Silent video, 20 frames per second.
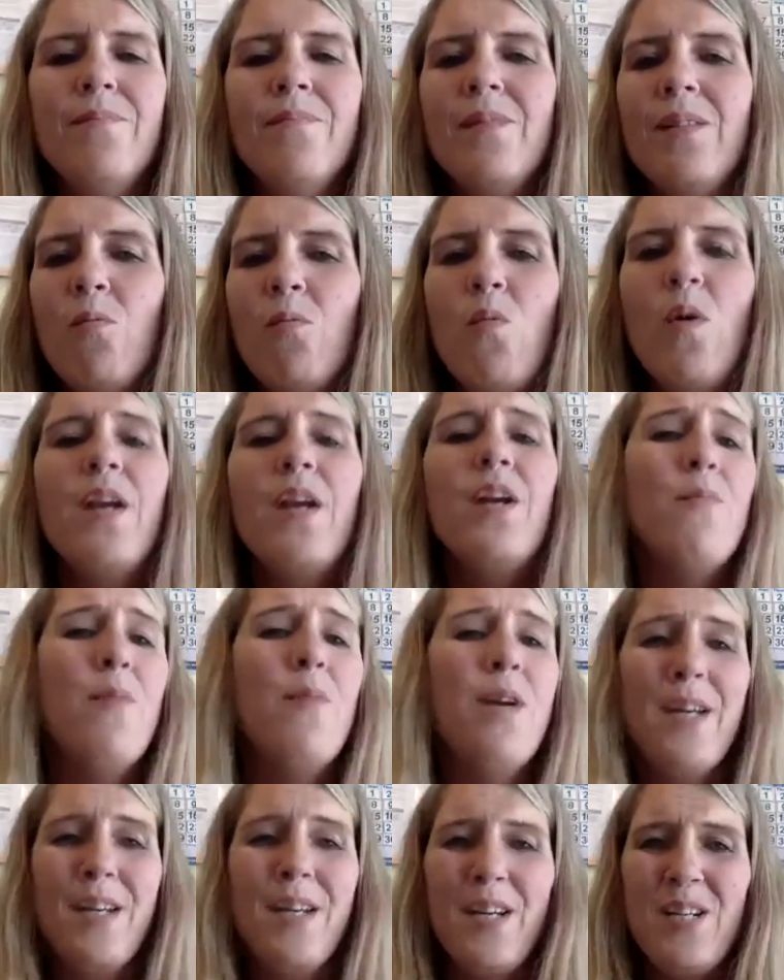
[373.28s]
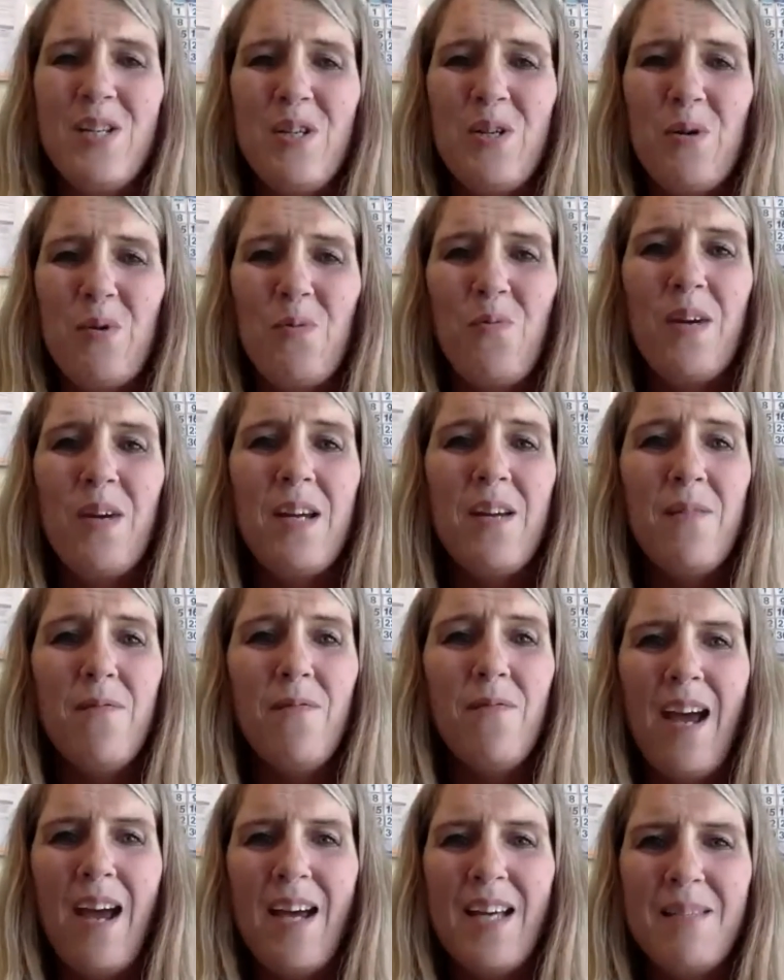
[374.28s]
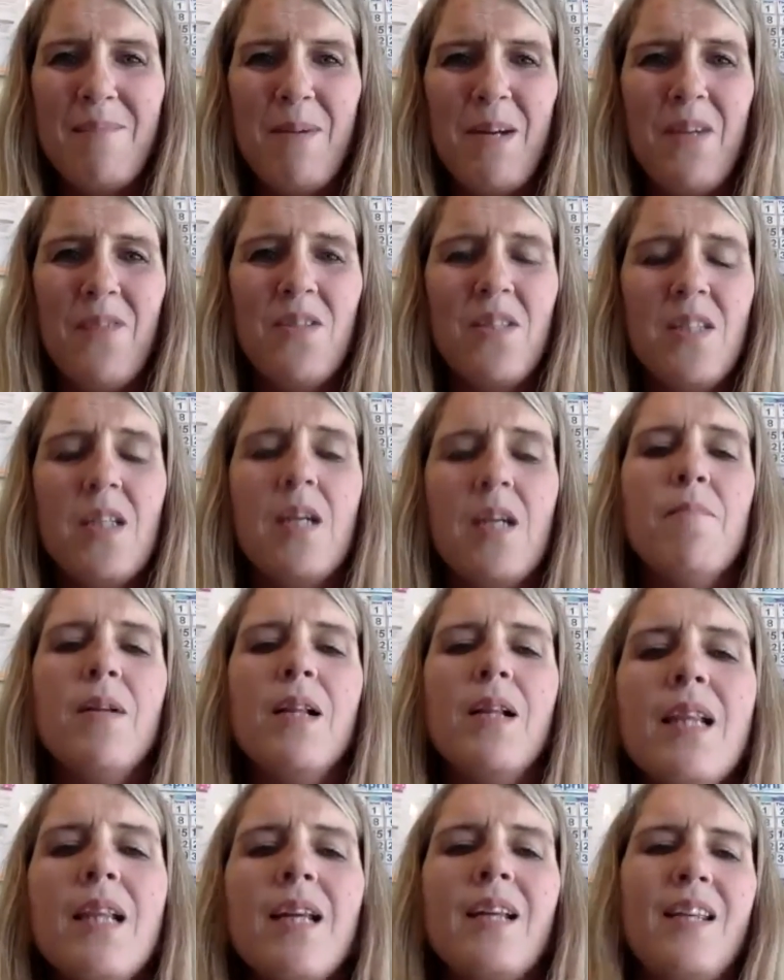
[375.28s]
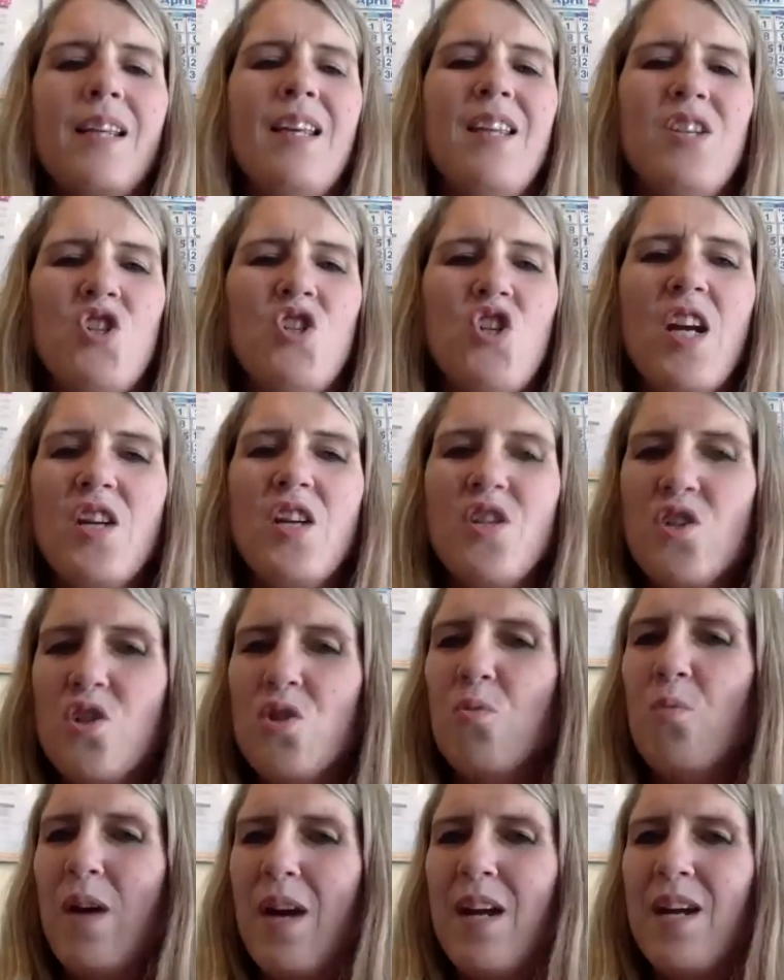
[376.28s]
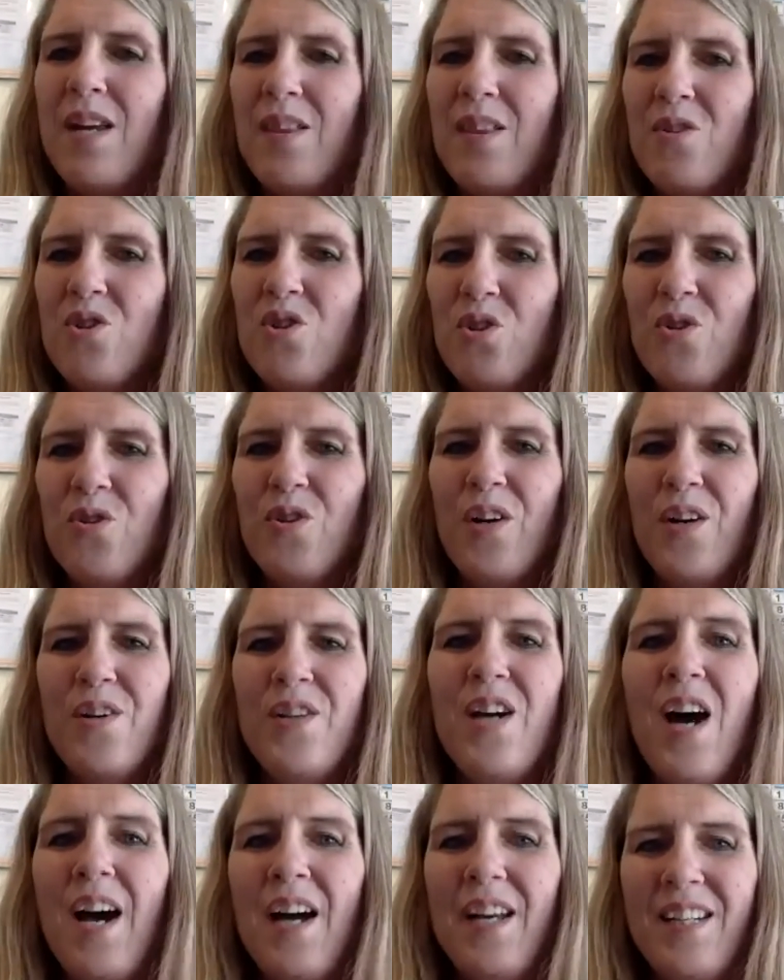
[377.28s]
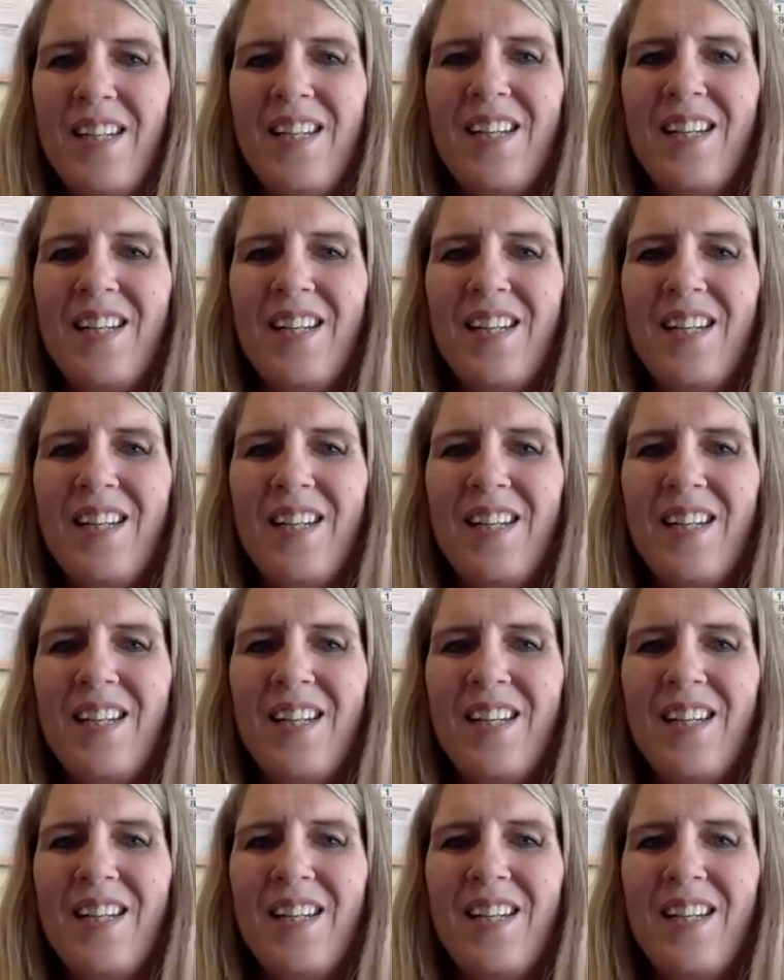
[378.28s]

what are we going to do? We've asked parents to completely change the way their children are taught.